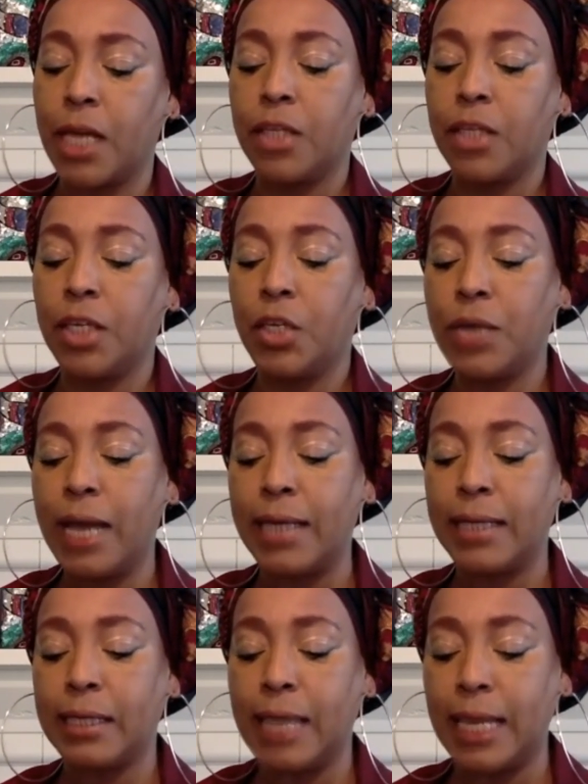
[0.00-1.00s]
the
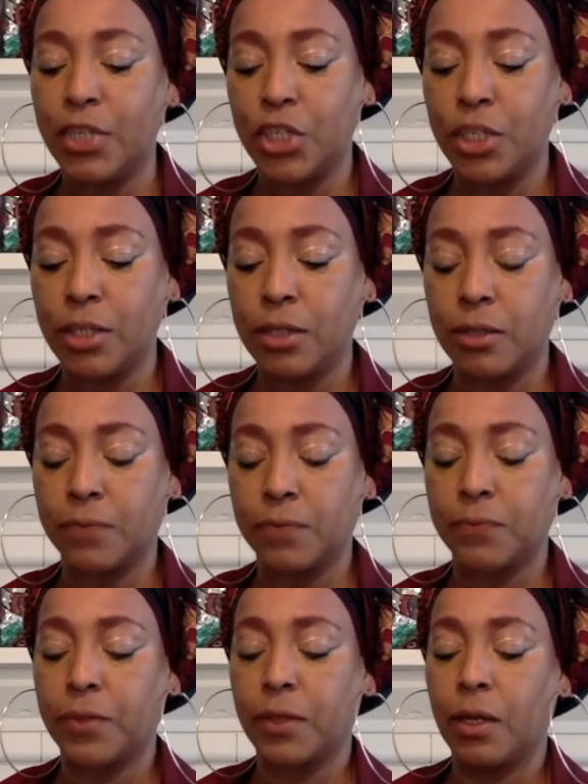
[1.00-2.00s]
United Nations
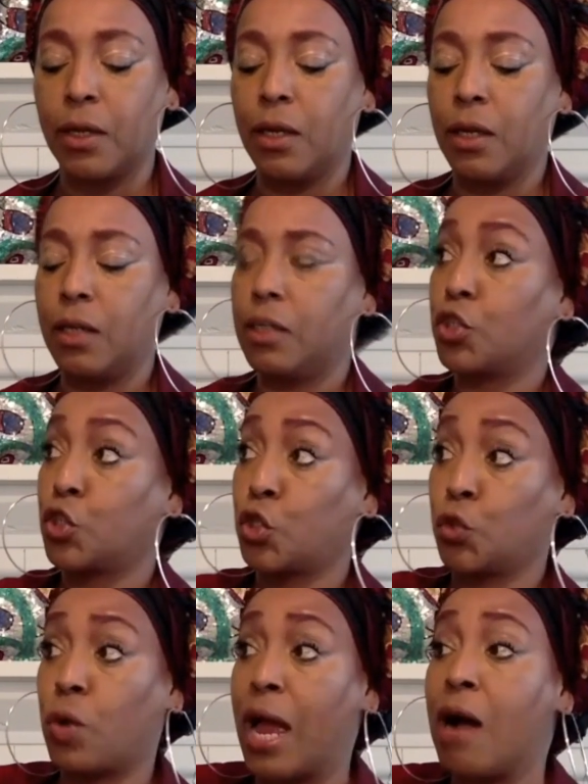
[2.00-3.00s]

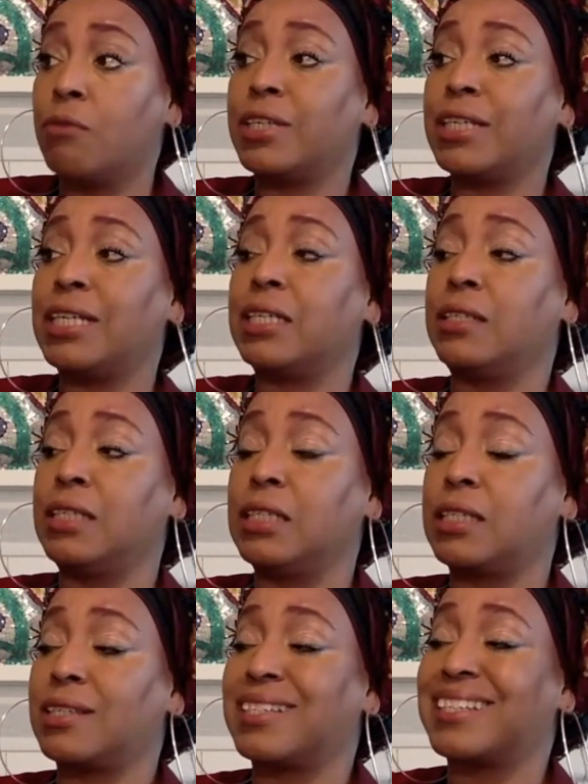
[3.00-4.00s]
surrounded
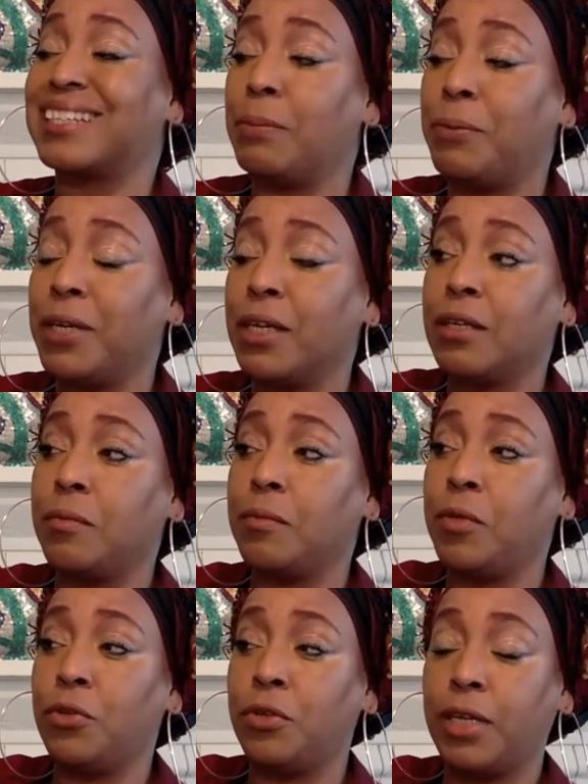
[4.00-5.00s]
this sleeping
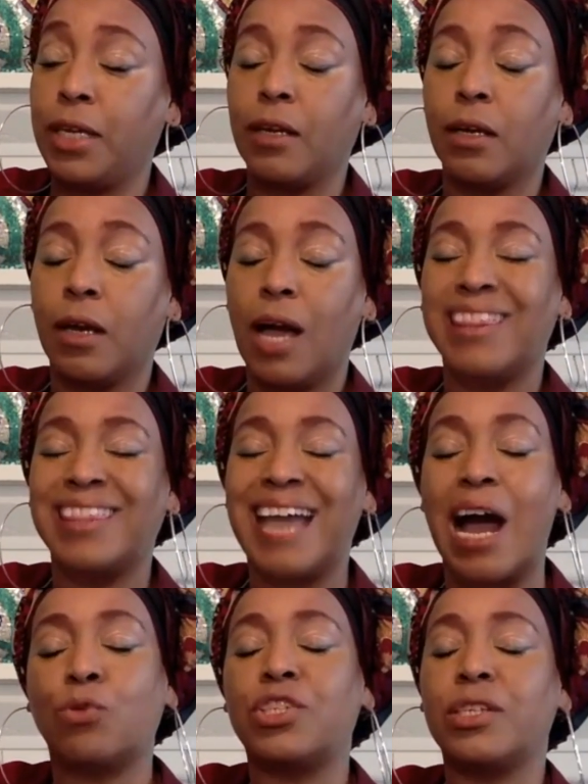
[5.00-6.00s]
community,
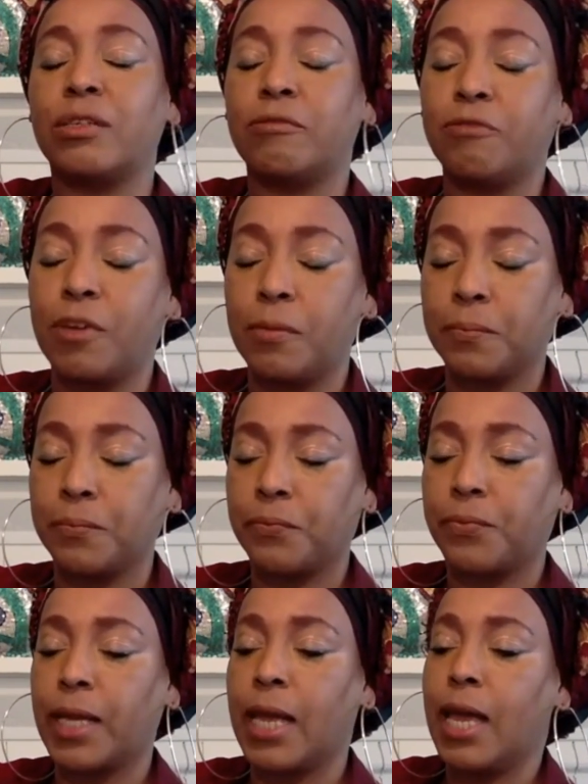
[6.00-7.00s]
1,000 of them,
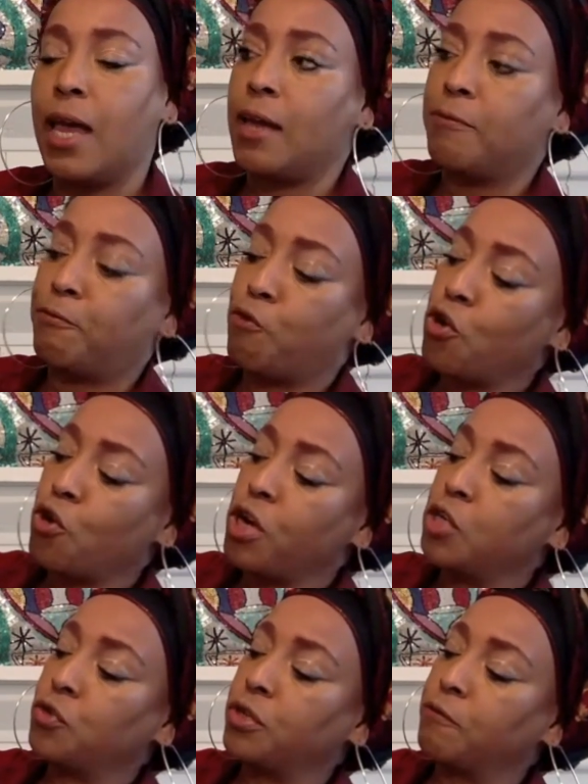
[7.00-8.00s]
and
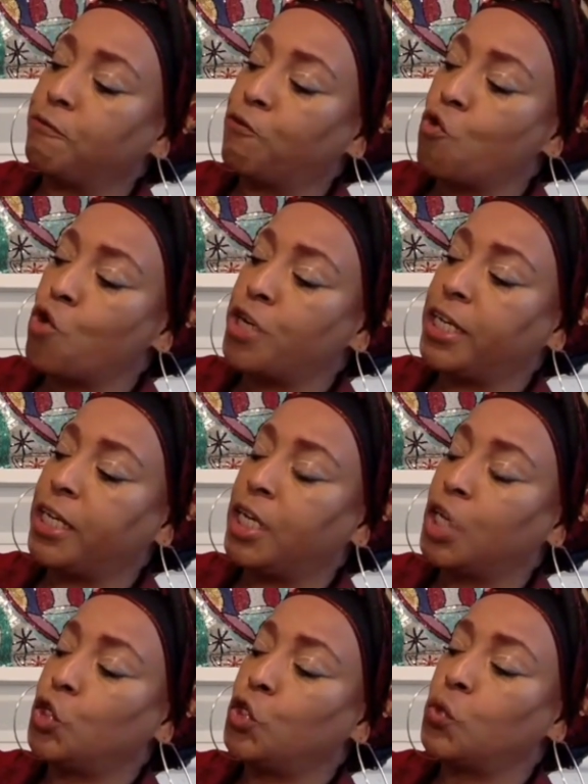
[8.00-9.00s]

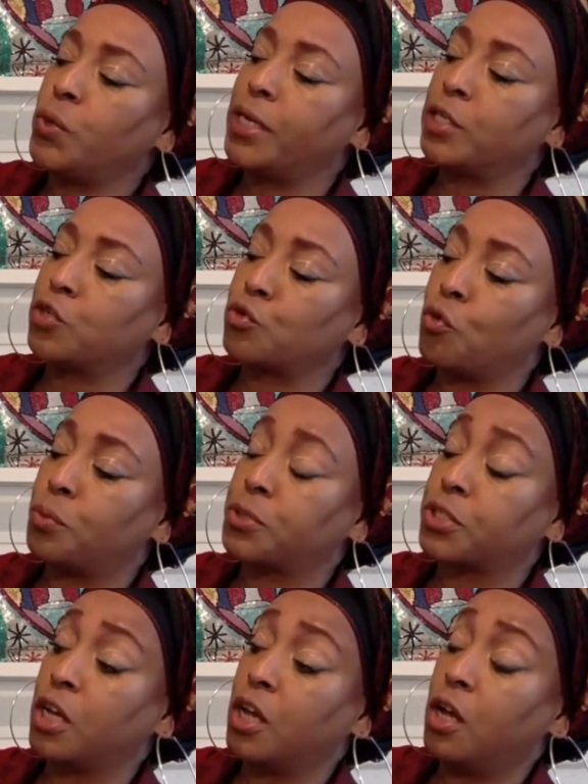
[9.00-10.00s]
440 UN
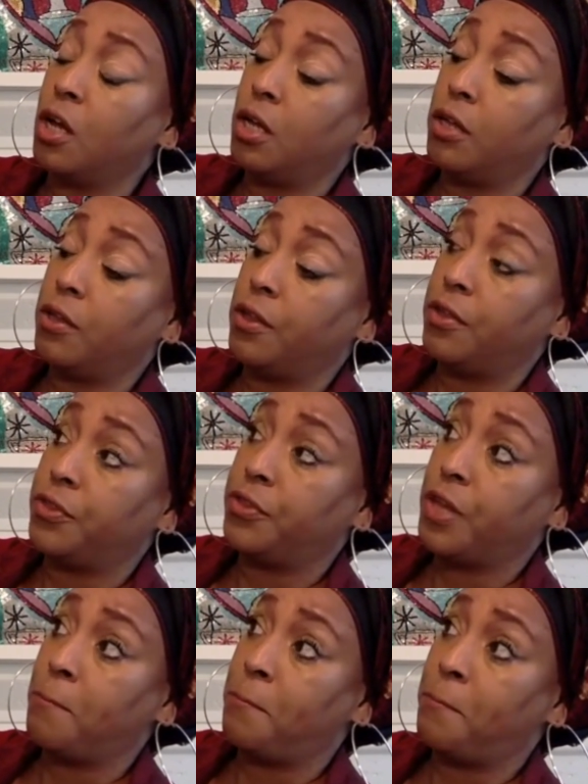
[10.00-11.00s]
troops,
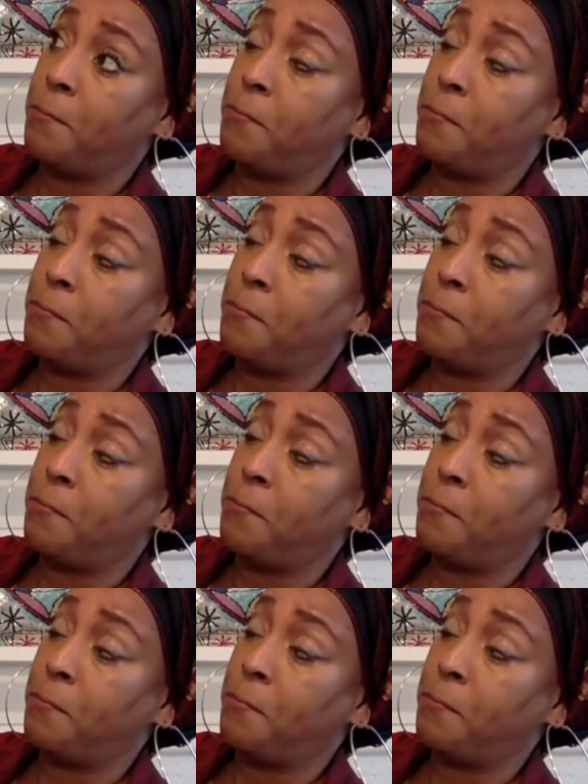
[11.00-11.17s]
the